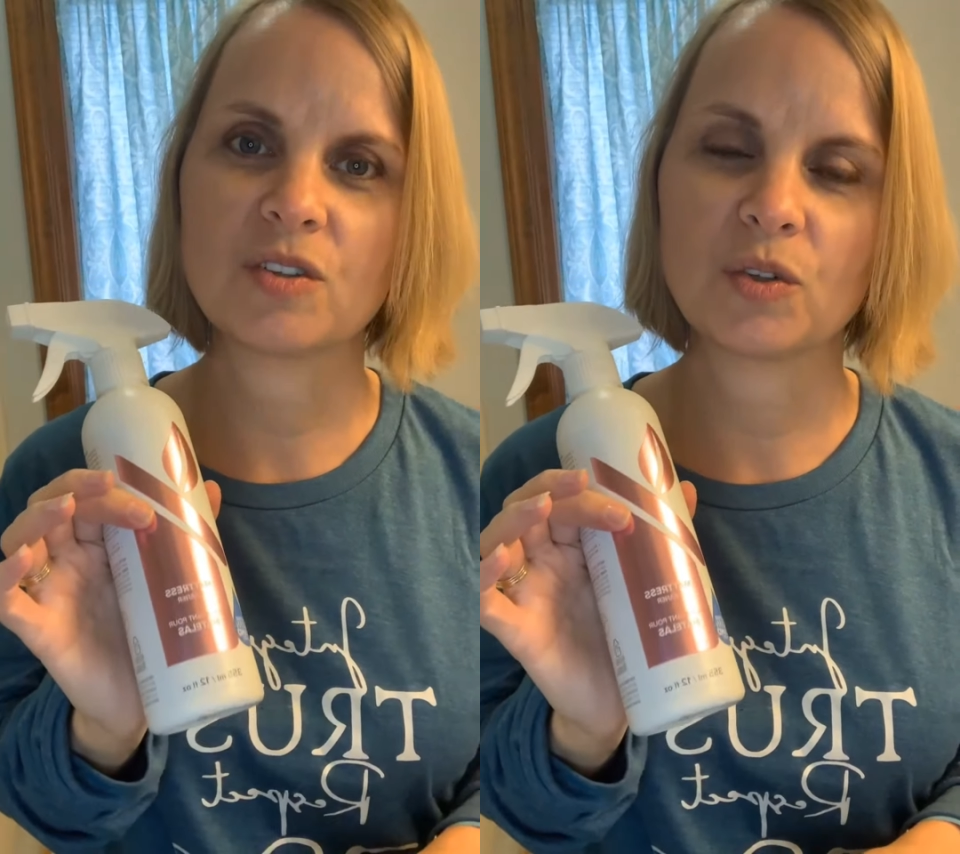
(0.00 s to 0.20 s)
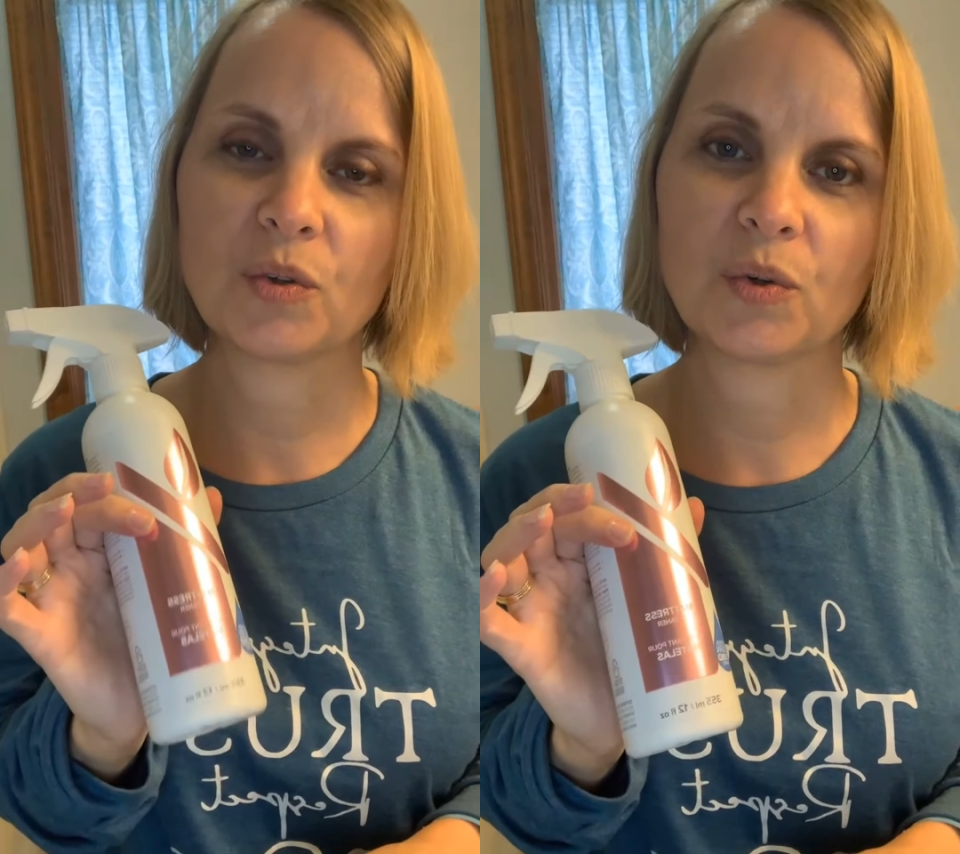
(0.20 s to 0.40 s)

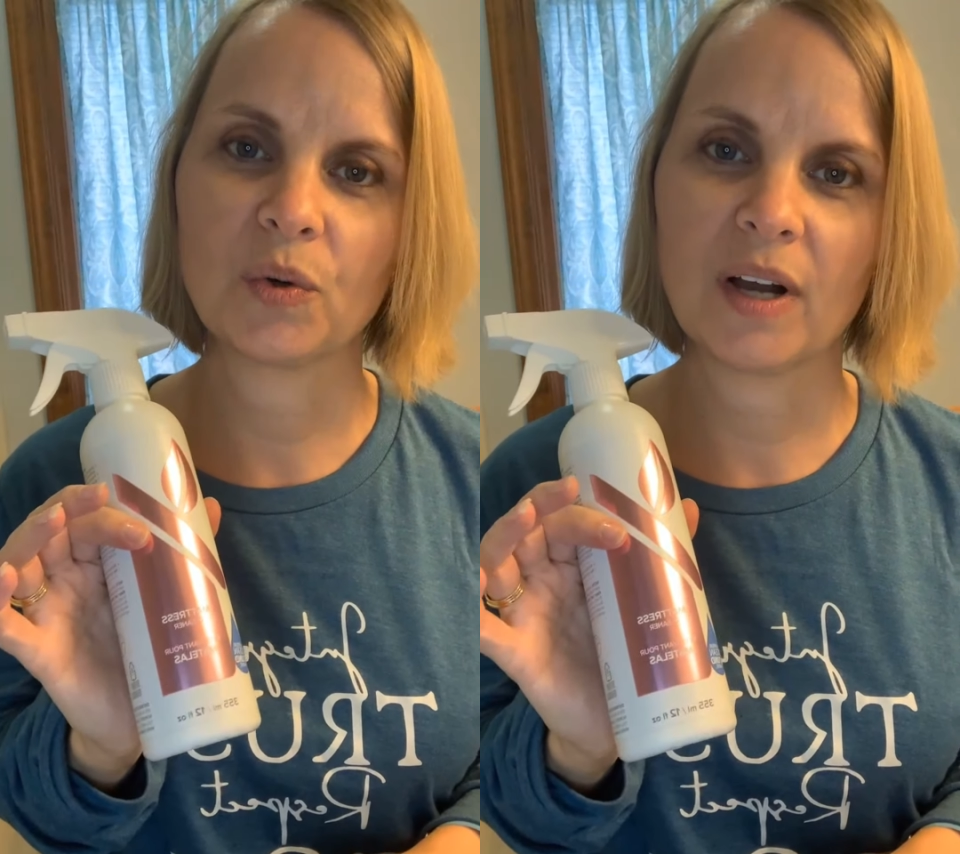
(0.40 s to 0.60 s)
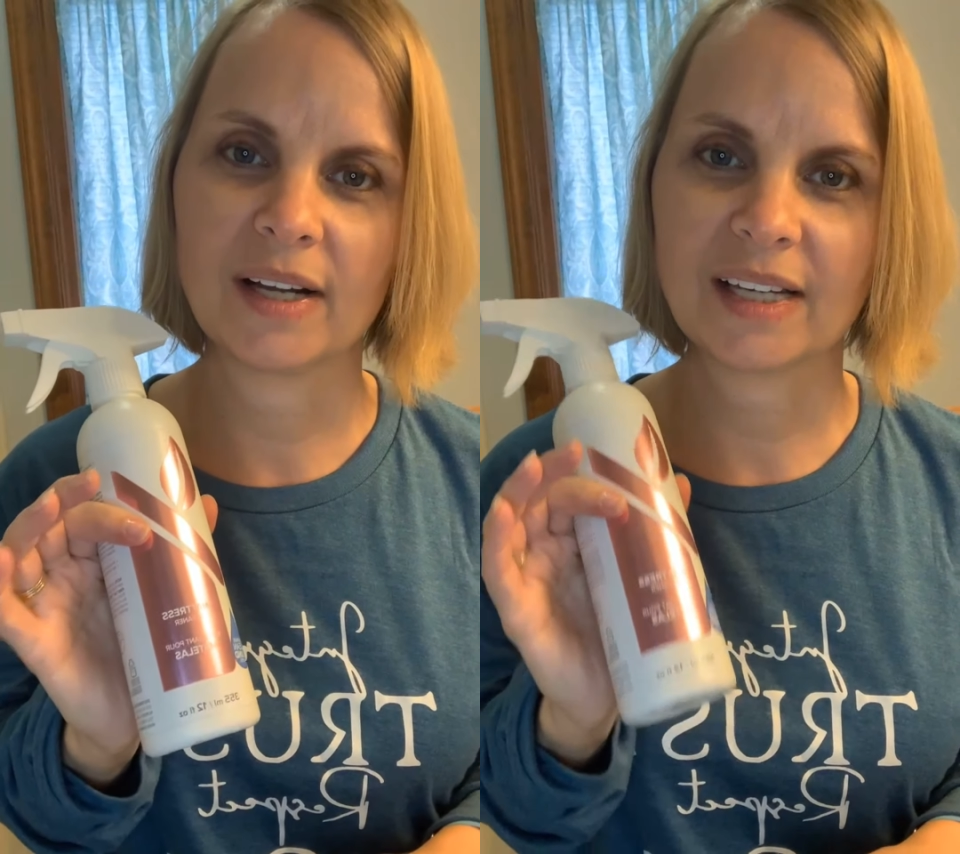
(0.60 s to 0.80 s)

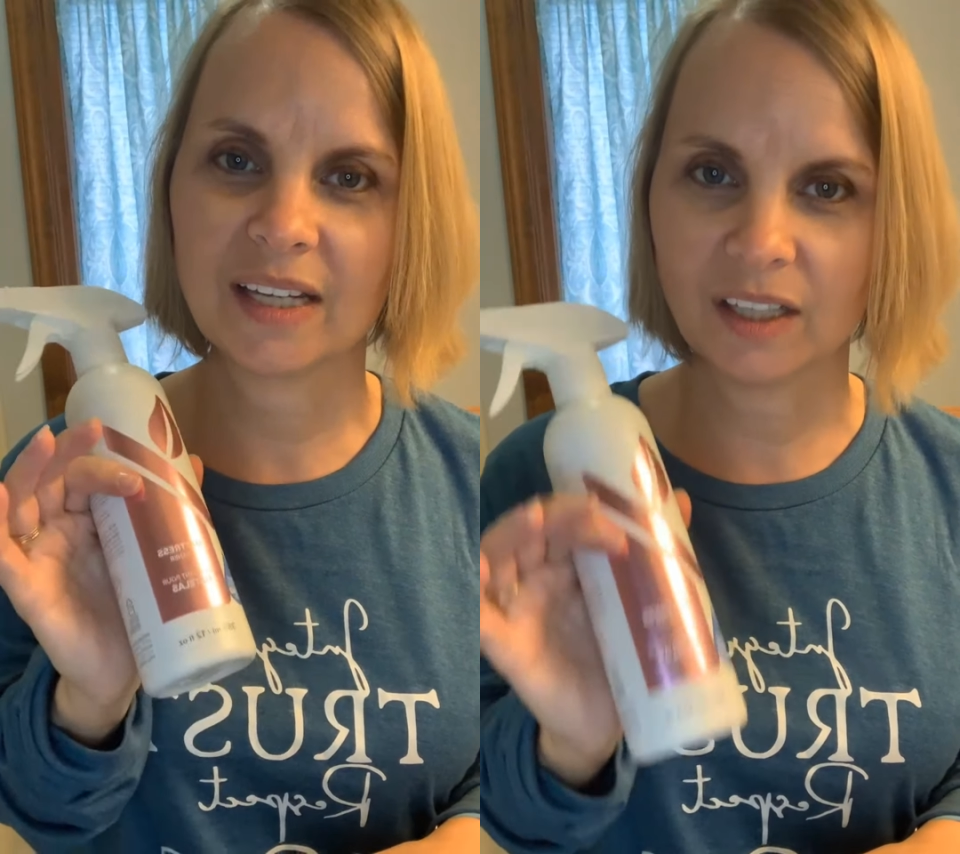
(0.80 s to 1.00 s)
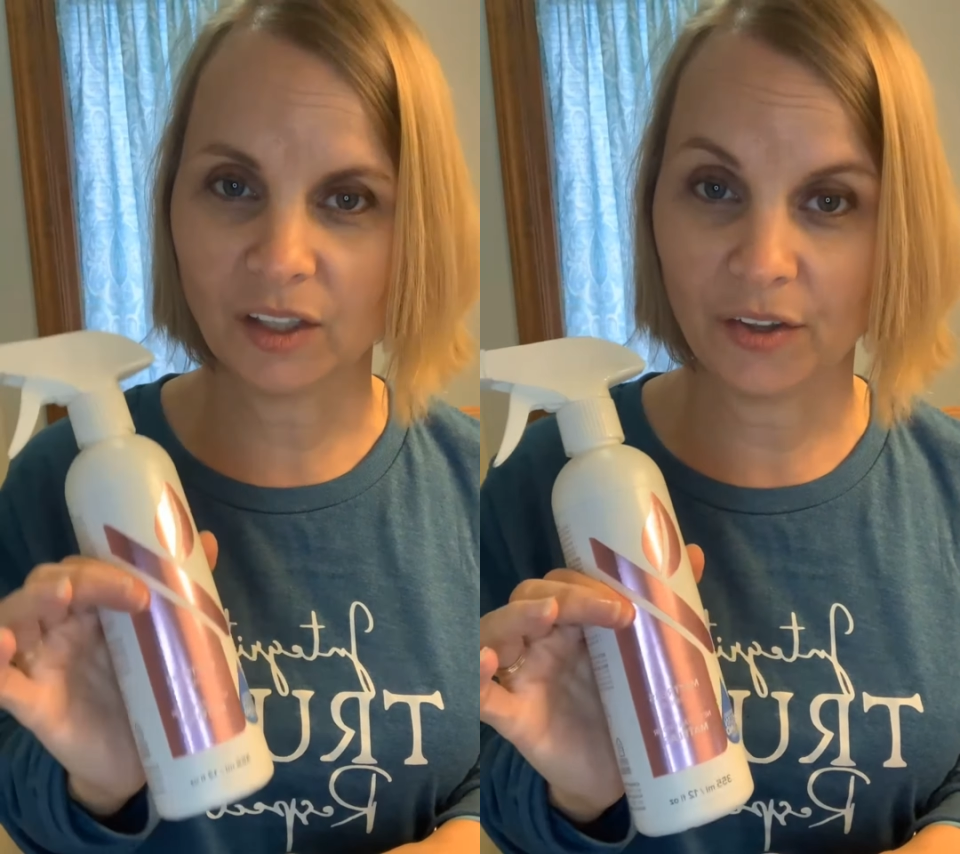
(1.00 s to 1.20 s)
to
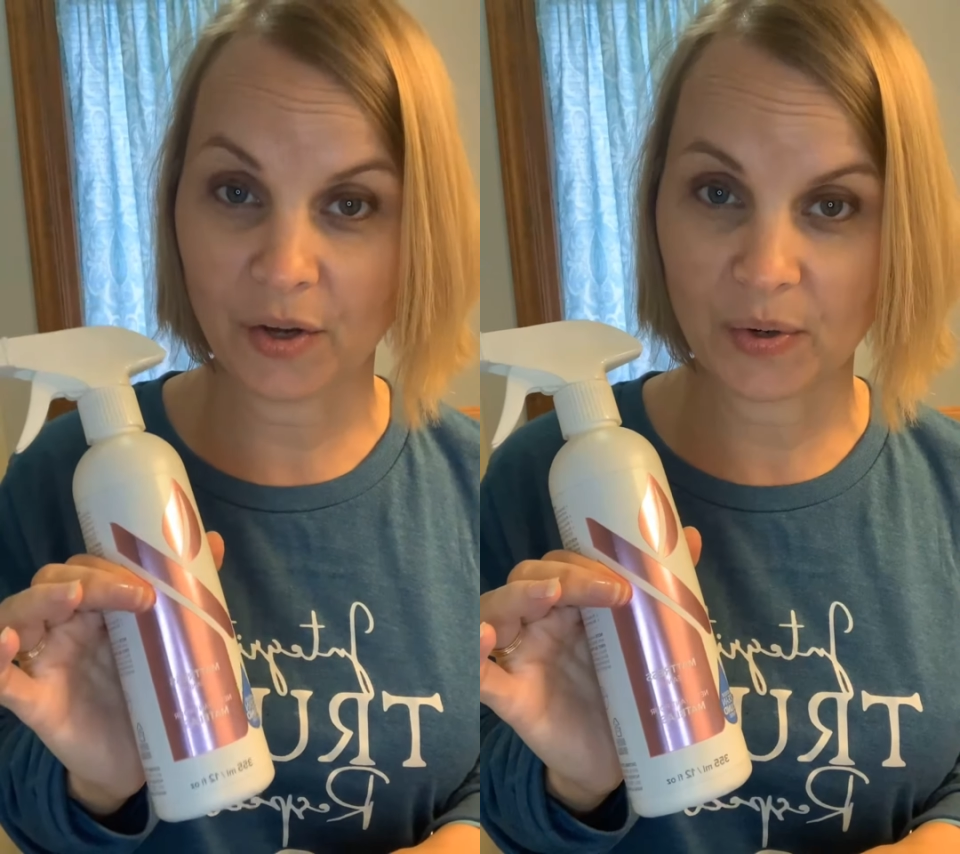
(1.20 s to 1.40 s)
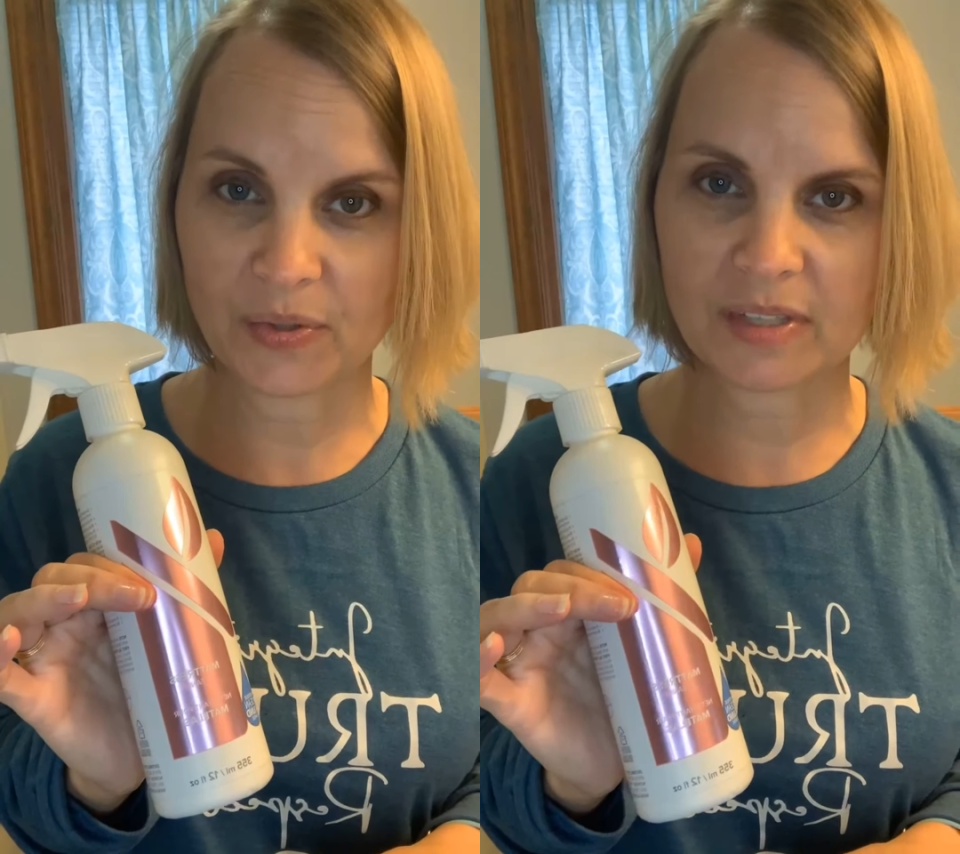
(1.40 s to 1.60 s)
kill
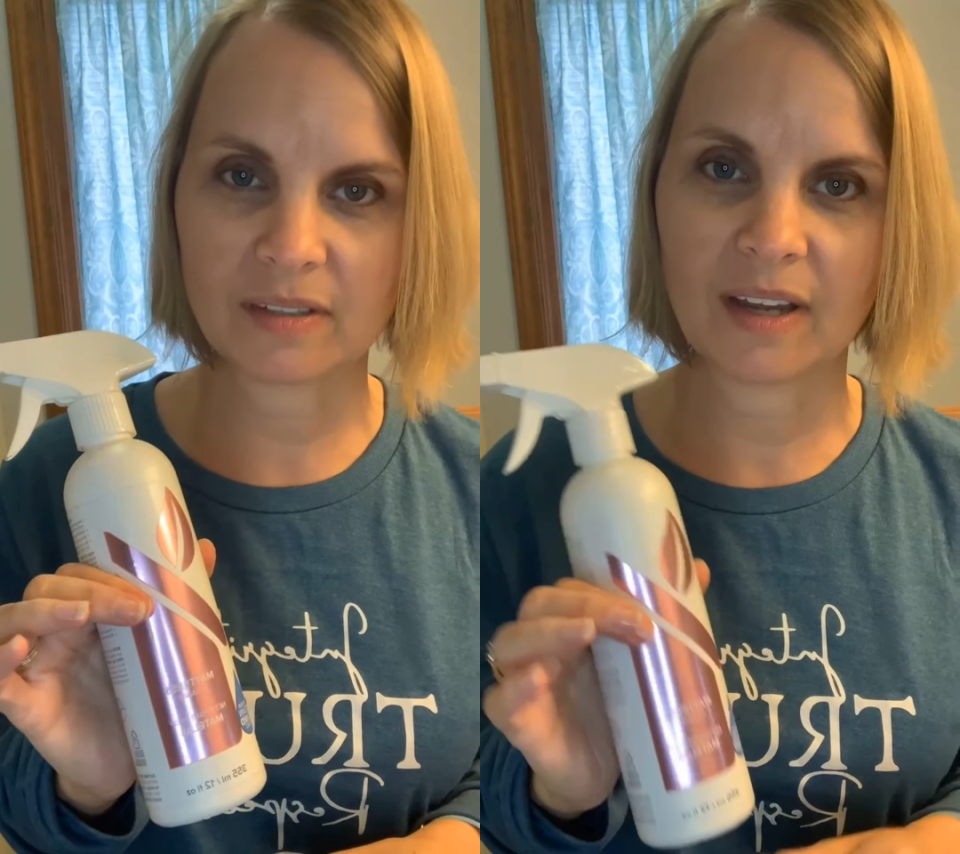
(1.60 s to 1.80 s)
those,